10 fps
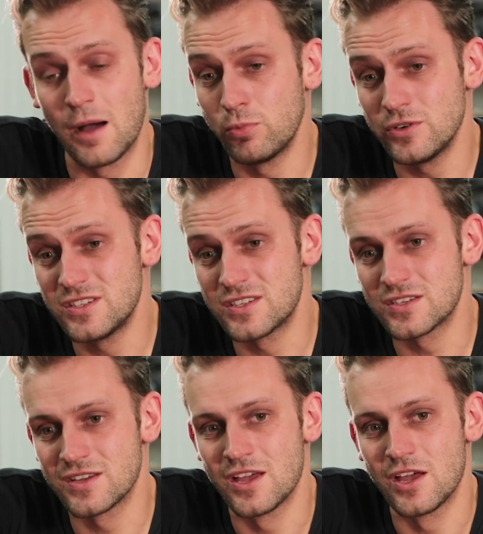
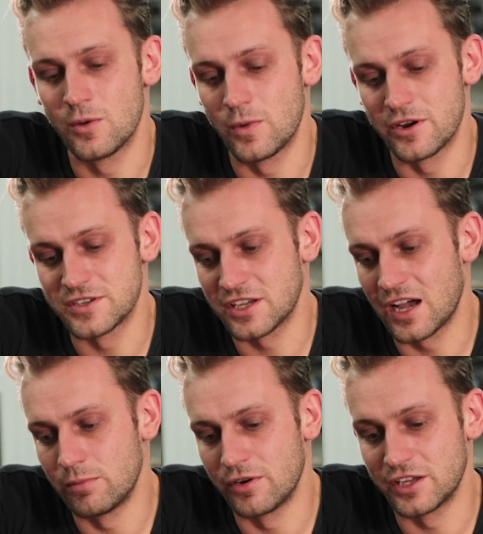upwards, whereas a
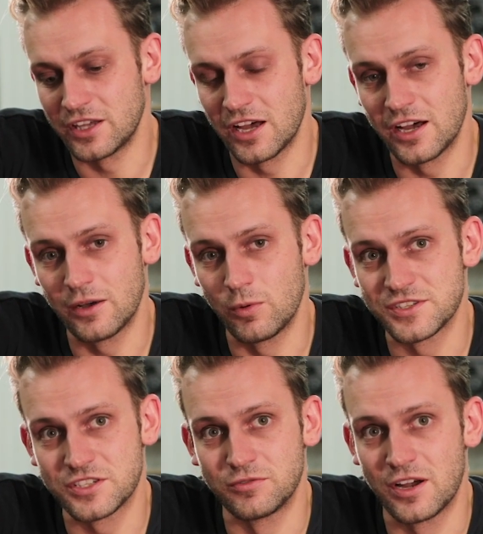carbureted car
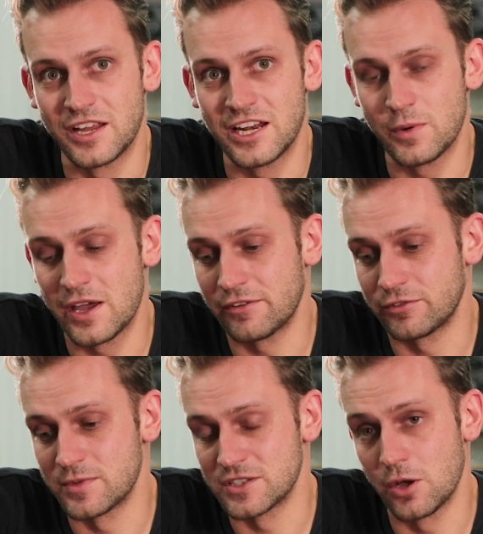wants to run anywhere
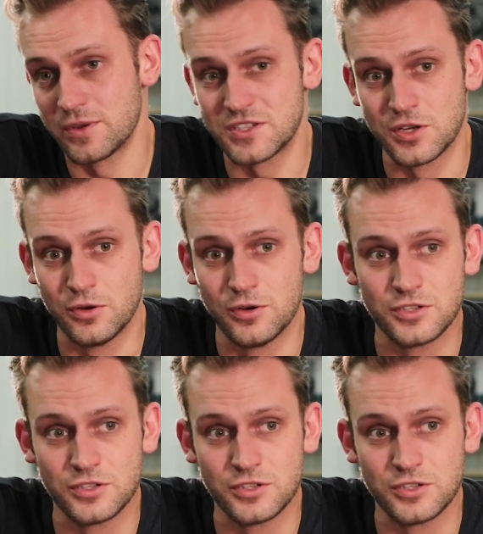from as low as 2